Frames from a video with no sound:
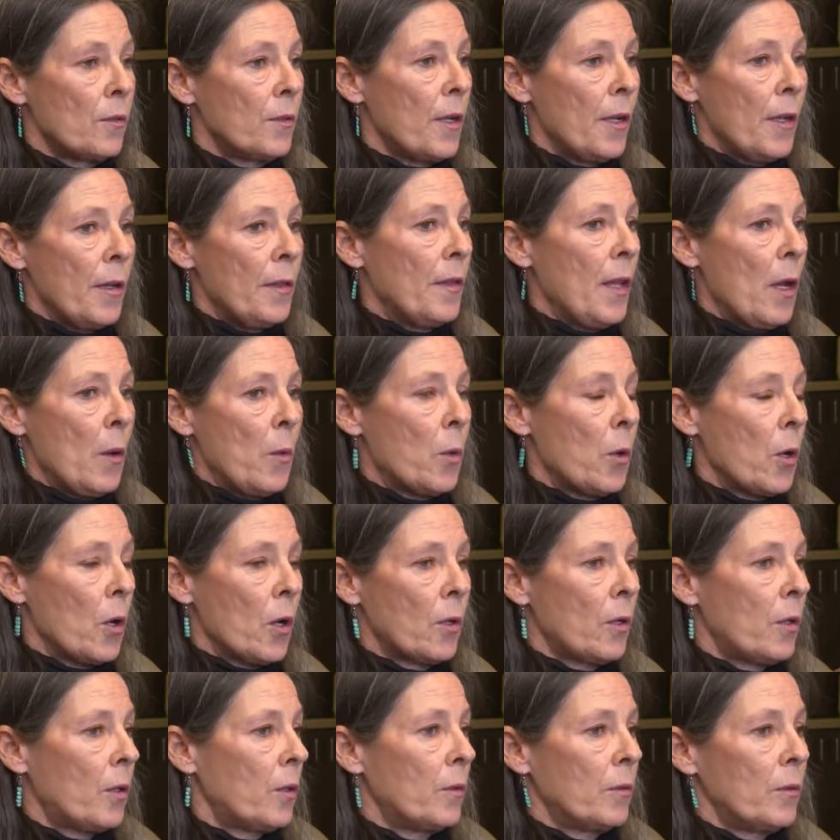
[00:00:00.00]
they
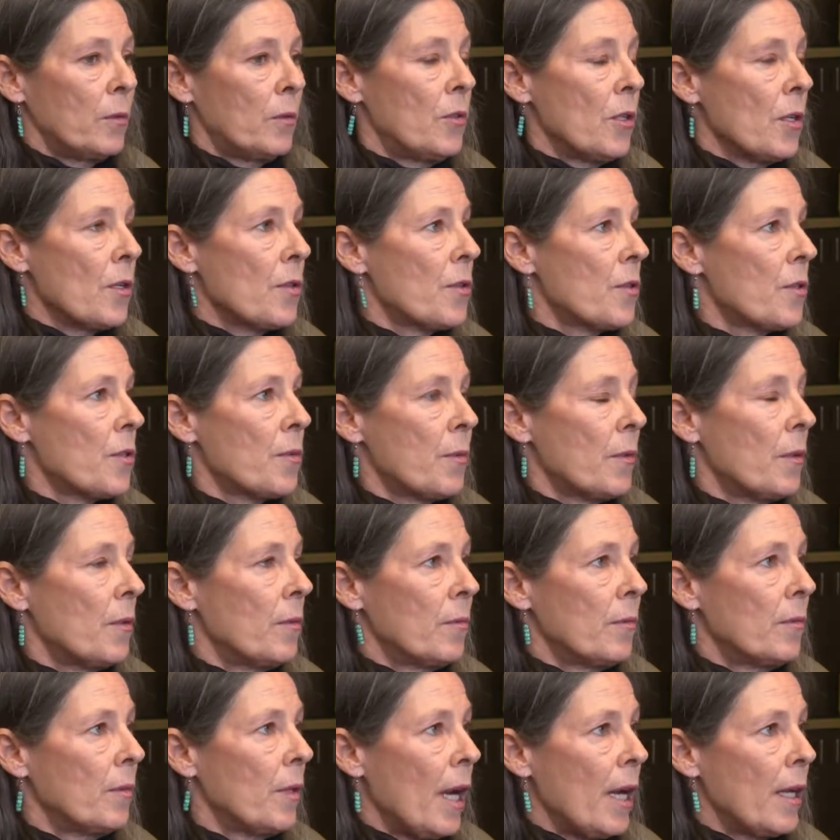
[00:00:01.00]
work just
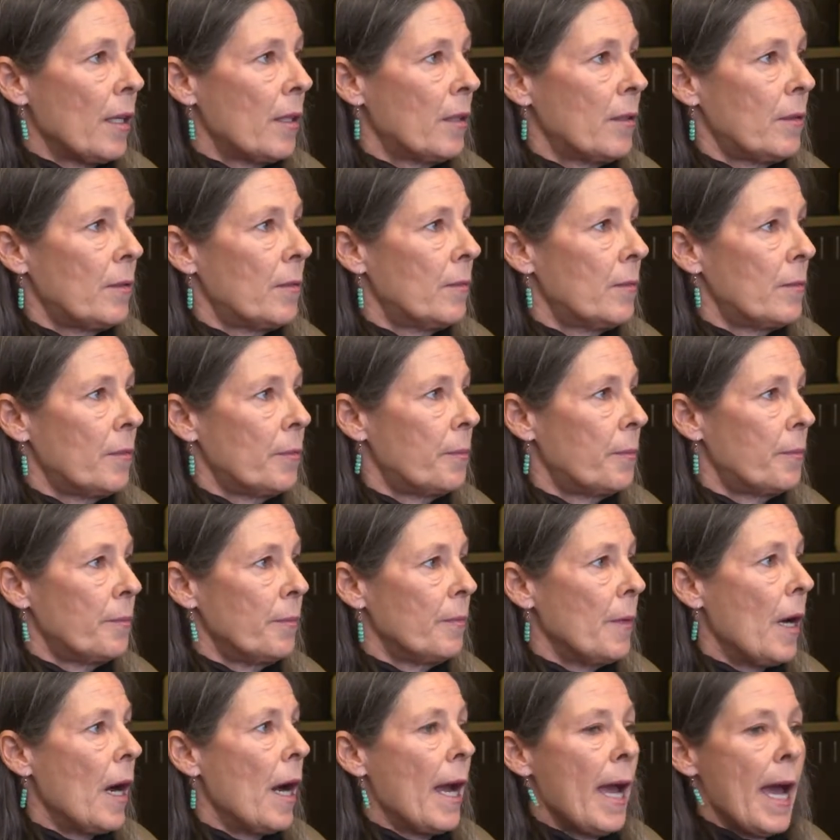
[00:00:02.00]
like
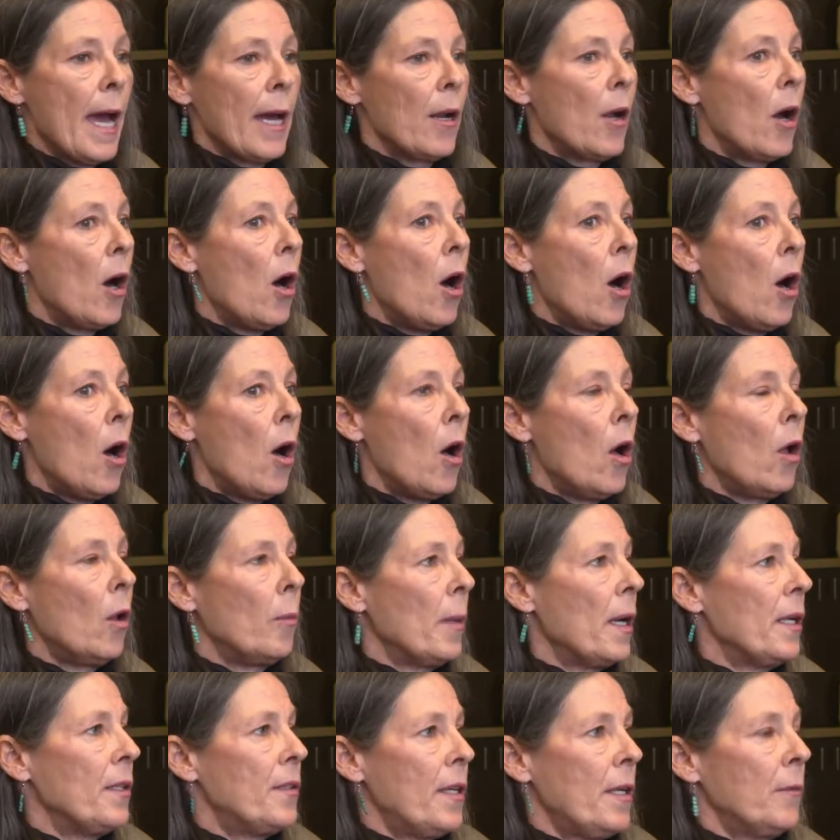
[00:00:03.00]
I had all
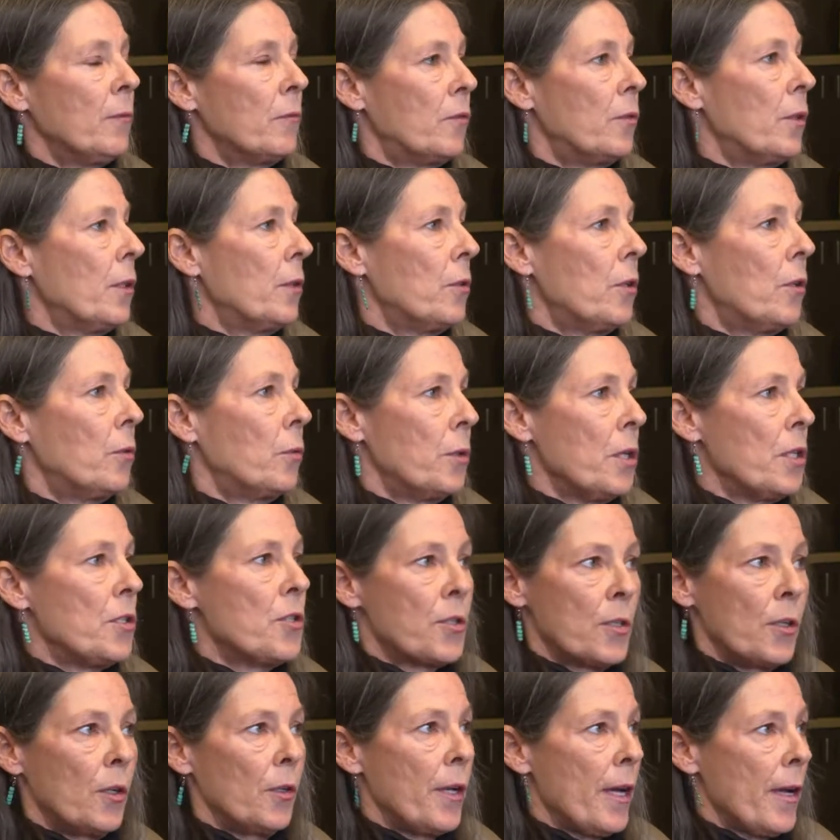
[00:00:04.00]
my
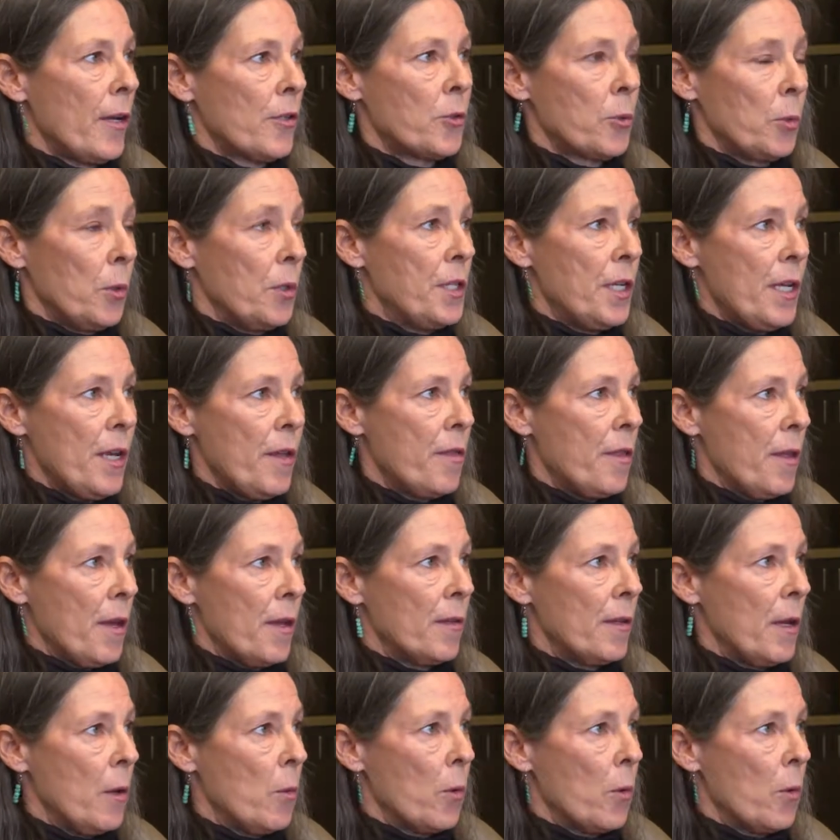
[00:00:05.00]
original natural teeth in. They